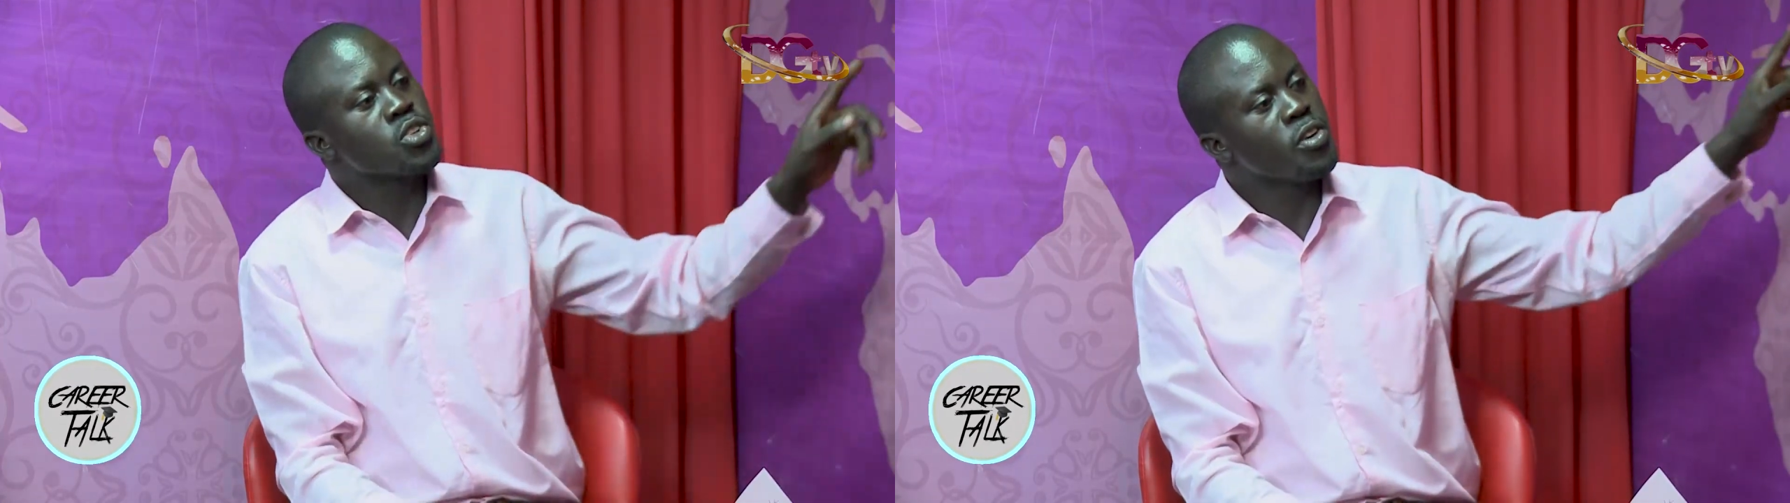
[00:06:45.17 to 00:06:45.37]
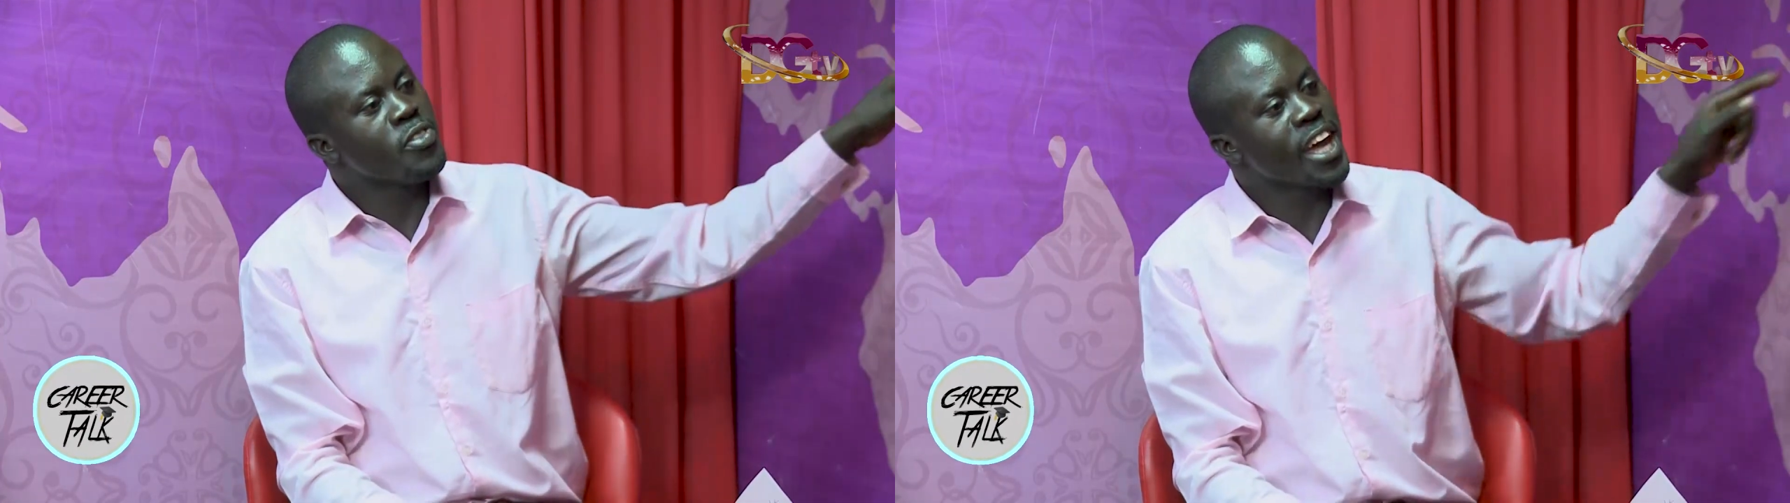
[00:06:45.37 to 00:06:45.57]

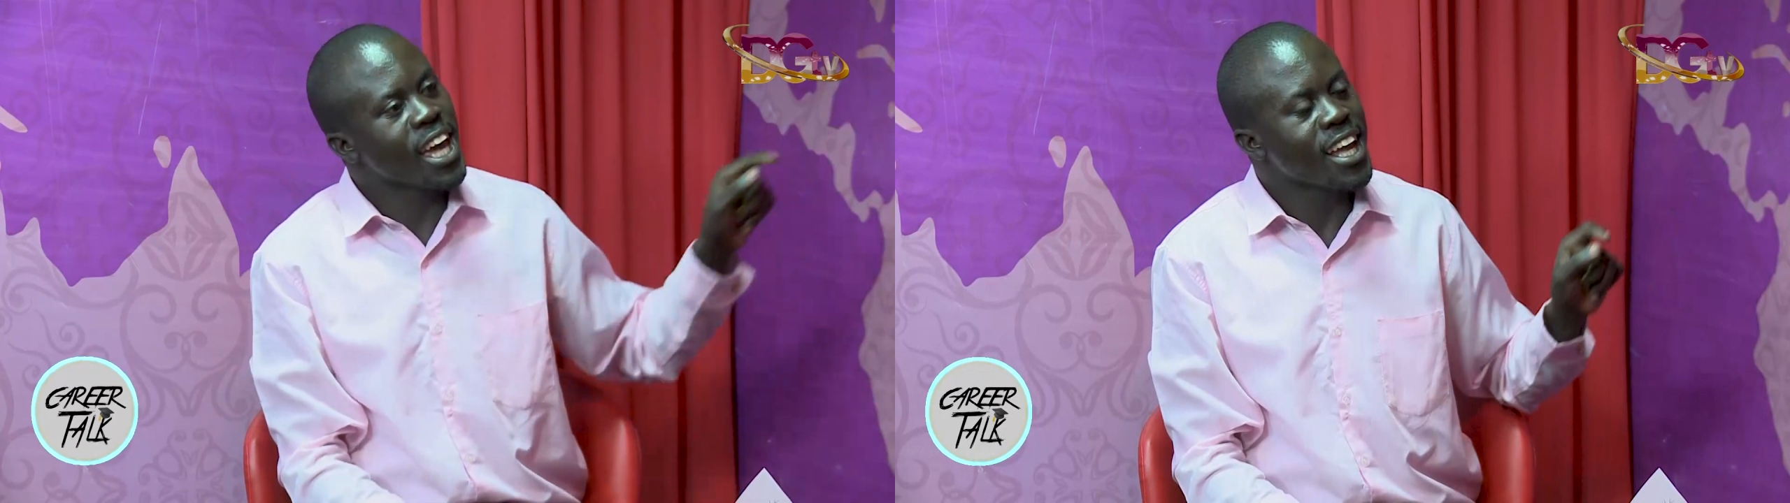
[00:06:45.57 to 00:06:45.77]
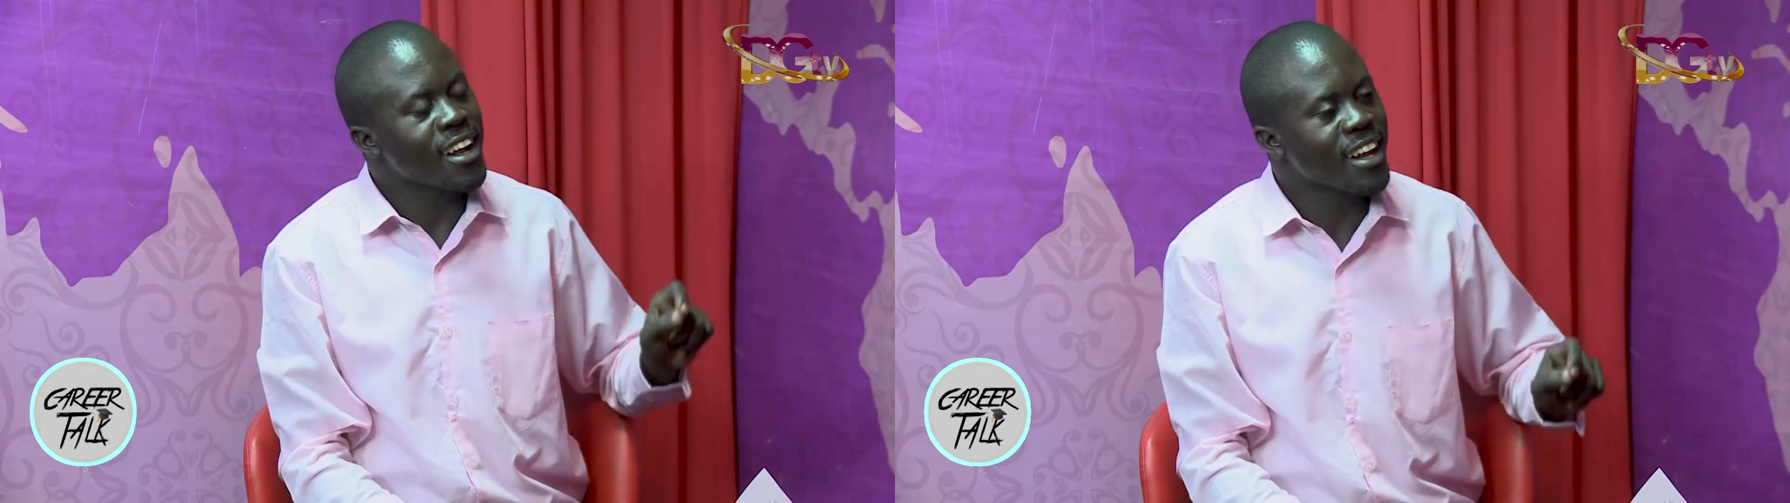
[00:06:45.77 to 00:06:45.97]
off the
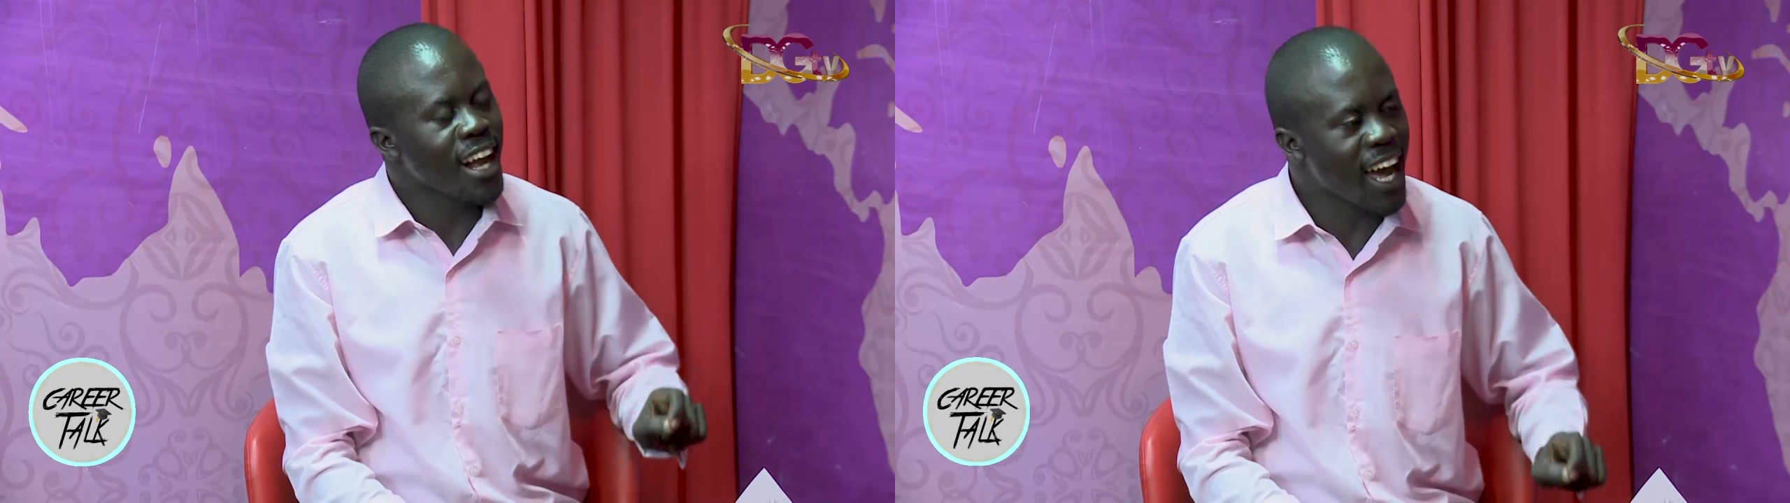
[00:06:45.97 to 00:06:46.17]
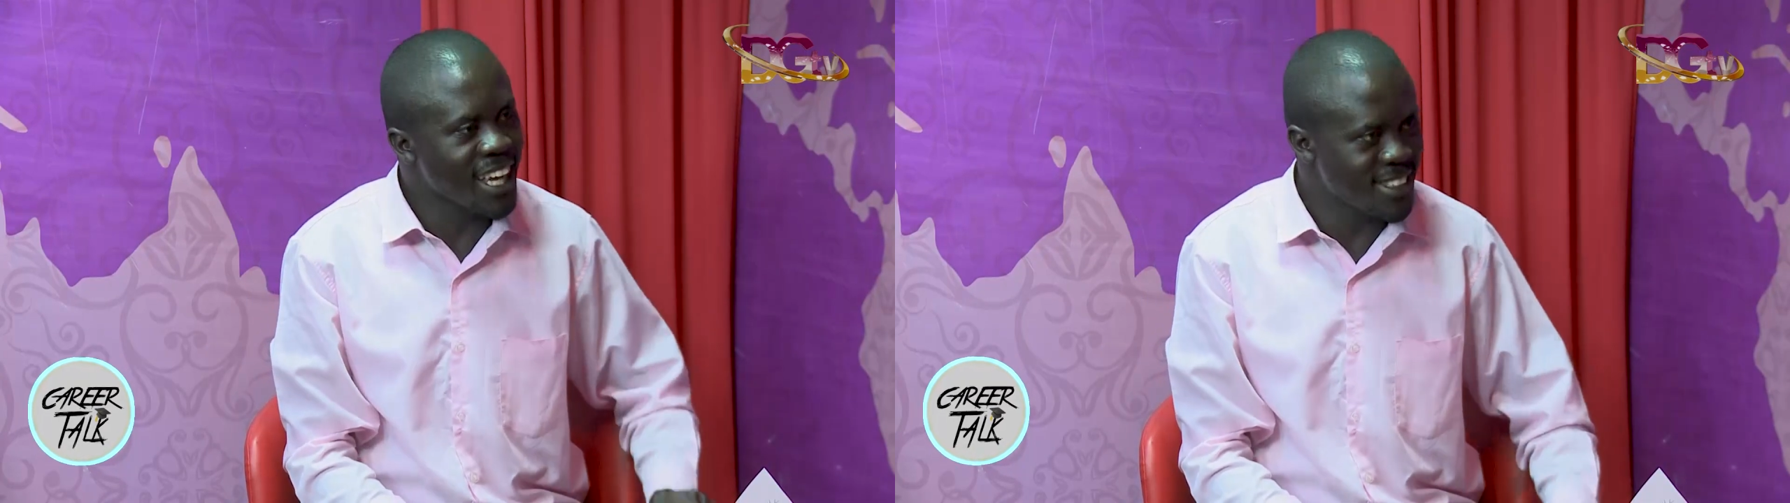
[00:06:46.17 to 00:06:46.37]

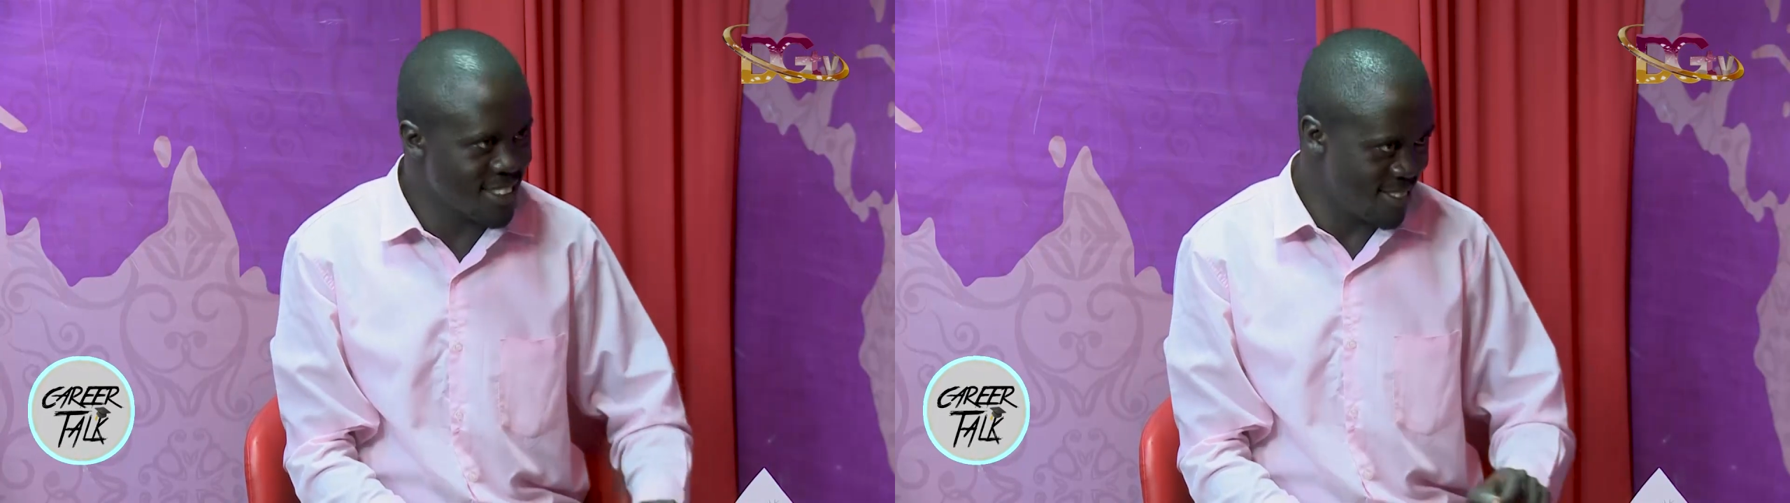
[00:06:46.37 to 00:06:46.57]
light.